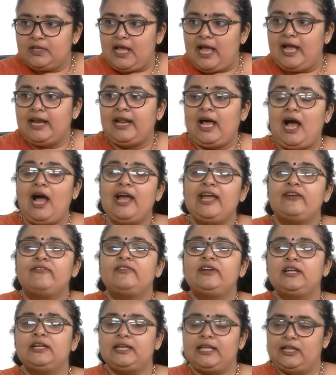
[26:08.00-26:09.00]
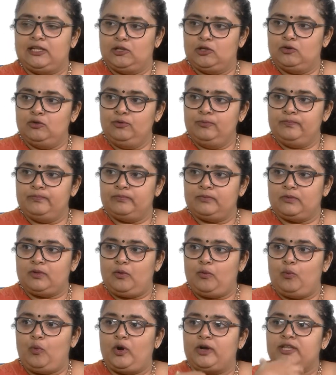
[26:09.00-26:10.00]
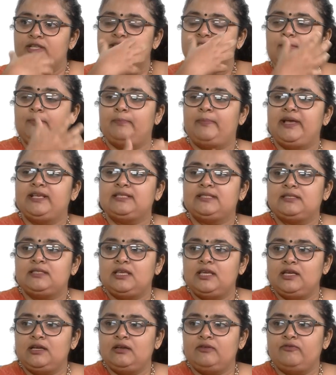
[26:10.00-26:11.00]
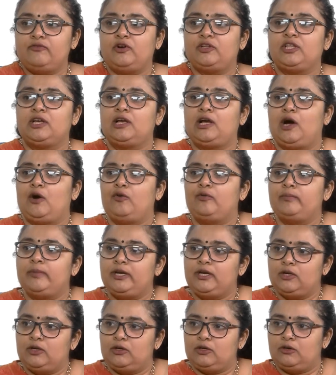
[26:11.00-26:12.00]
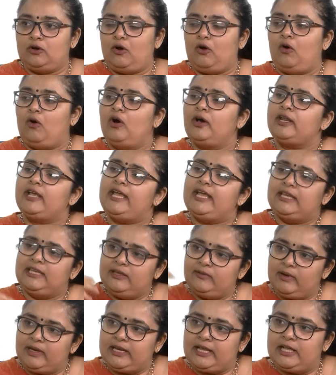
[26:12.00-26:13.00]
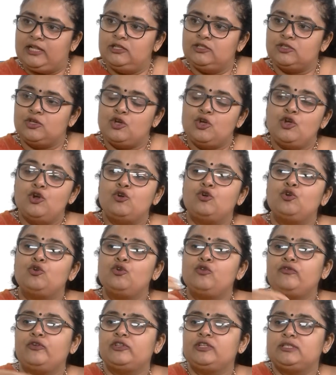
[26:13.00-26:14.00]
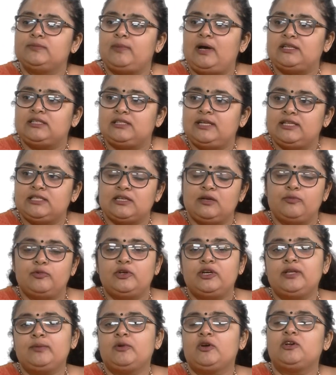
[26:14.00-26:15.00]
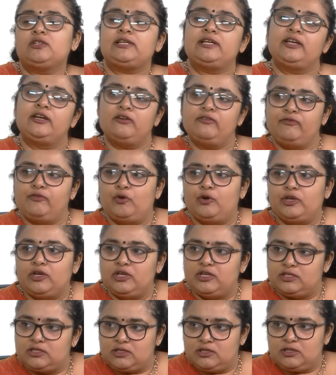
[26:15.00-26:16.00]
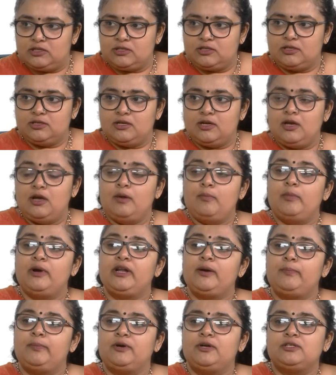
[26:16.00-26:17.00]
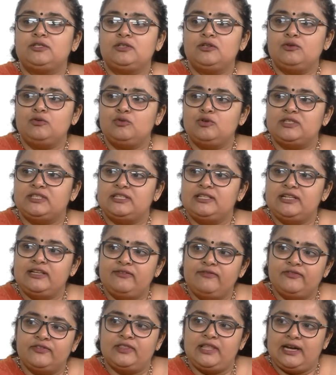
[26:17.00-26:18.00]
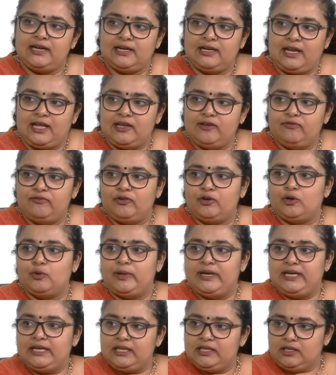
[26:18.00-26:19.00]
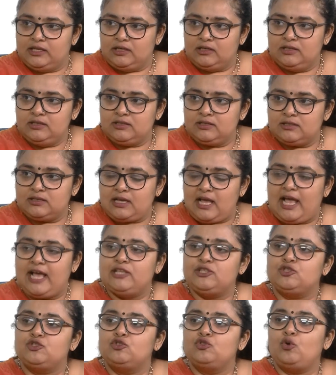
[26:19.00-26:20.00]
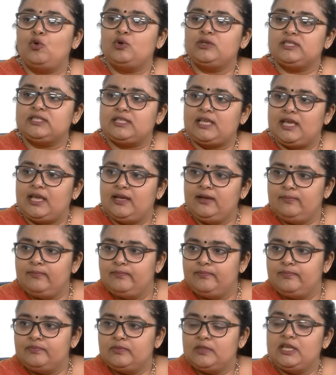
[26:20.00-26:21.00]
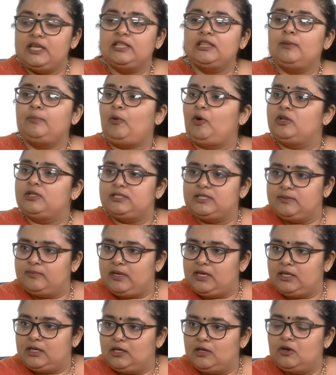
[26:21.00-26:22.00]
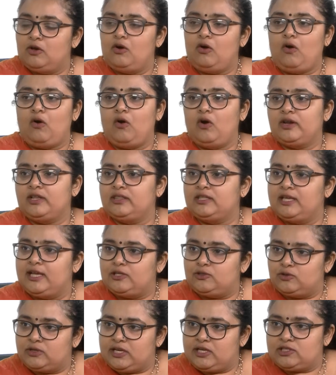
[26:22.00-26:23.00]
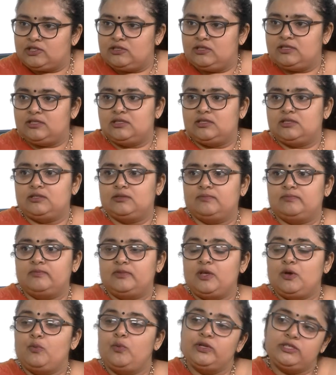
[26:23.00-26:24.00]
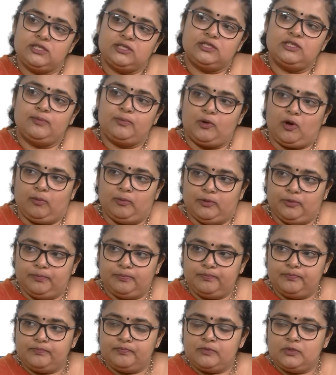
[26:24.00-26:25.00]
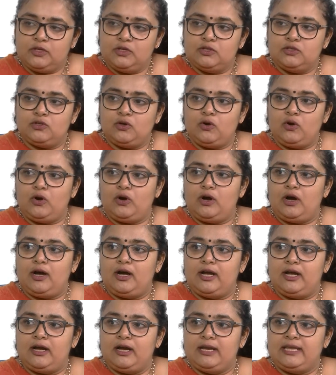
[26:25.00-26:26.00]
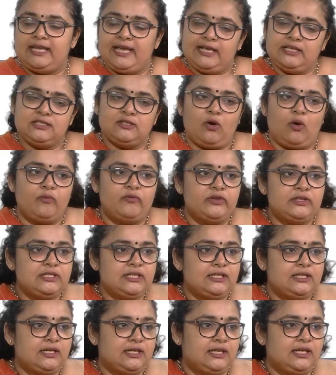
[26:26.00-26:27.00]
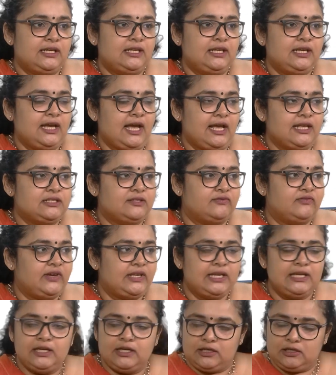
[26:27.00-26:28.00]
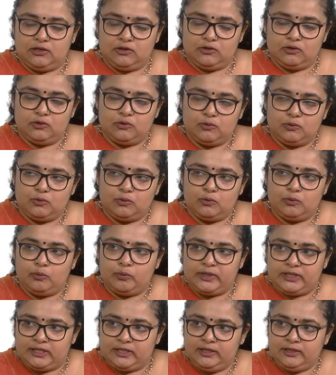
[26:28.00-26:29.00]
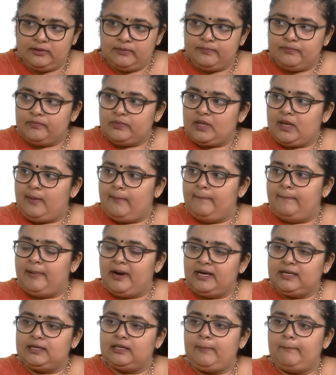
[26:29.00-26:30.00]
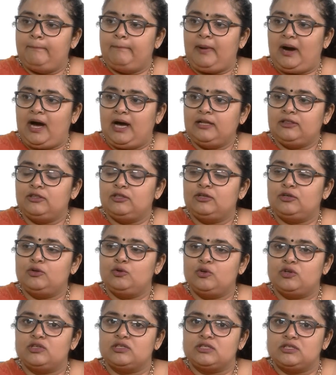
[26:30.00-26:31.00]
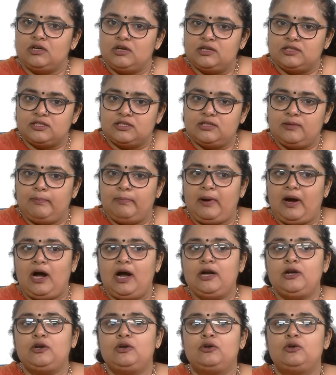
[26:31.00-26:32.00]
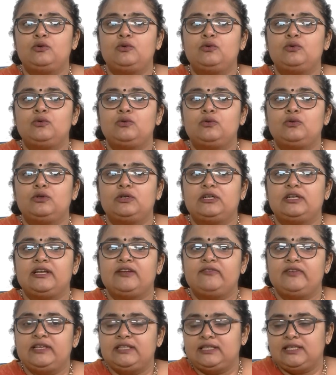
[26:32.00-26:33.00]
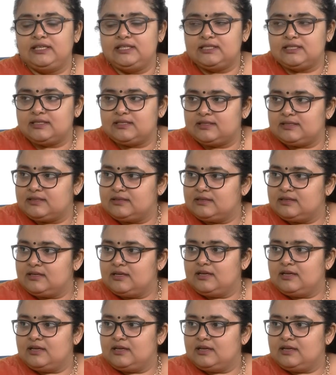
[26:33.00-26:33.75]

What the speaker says: And I will tell you what is the best thing for the government or anyone else to do for this marginalized community because I did a 4-year research. But a person who's lived that life for 20 years has no say in the policy making or in the educational system, which is the problem. So yes, obviously the degree has very little to do with it, but the path to research, the path to giving these